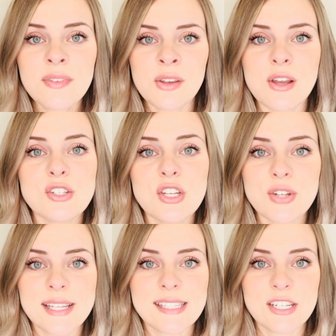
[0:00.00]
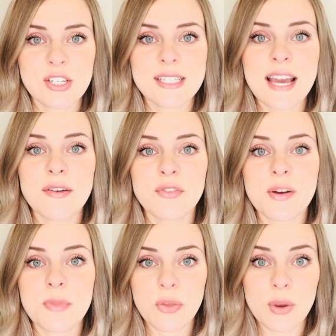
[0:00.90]
Usually transition down
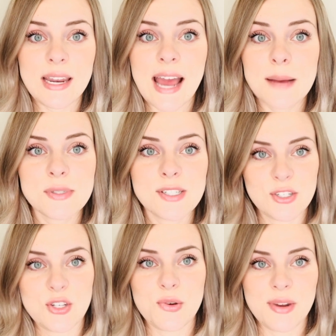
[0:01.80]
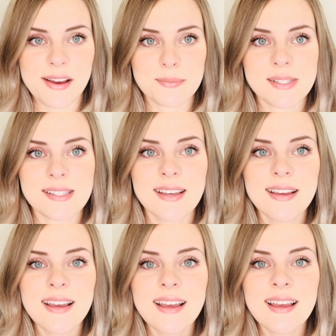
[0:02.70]
from 3 naps to 2 naps.
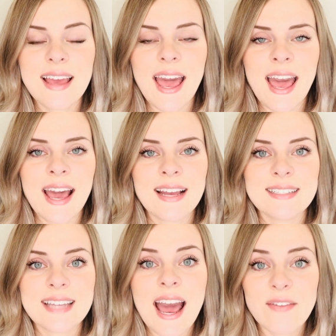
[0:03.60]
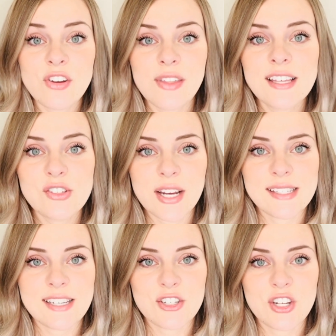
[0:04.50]
And after this
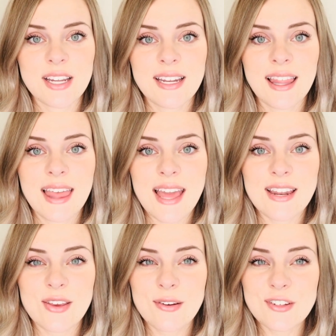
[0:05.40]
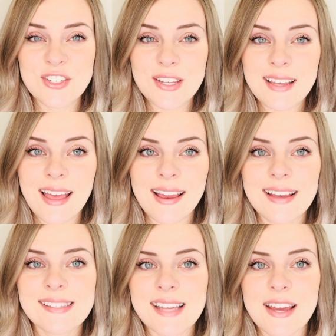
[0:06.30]
transition, then usually, like
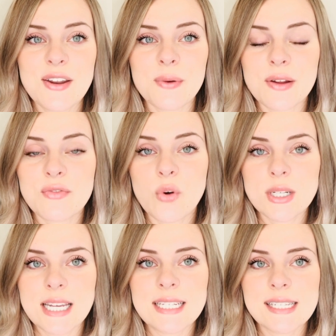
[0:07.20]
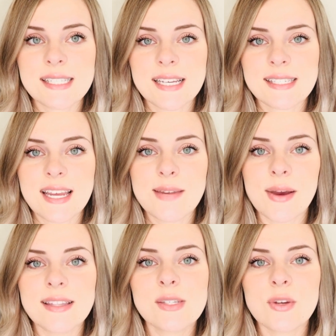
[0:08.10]
I said, around 14 to 16
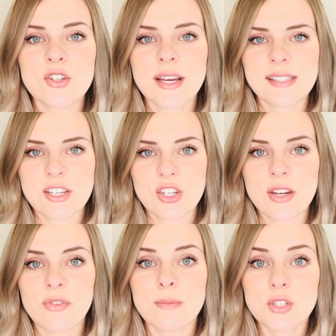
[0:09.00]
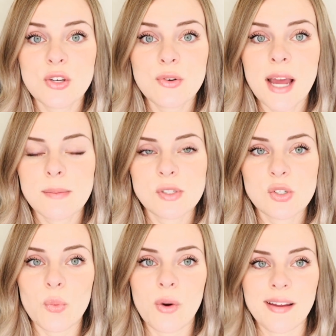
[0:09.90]
months, we transition from 2 naps
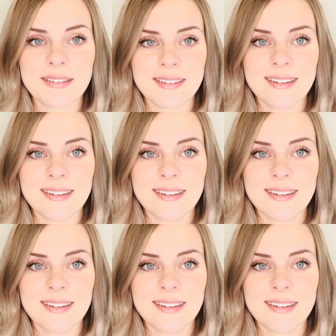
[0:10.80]
to 1.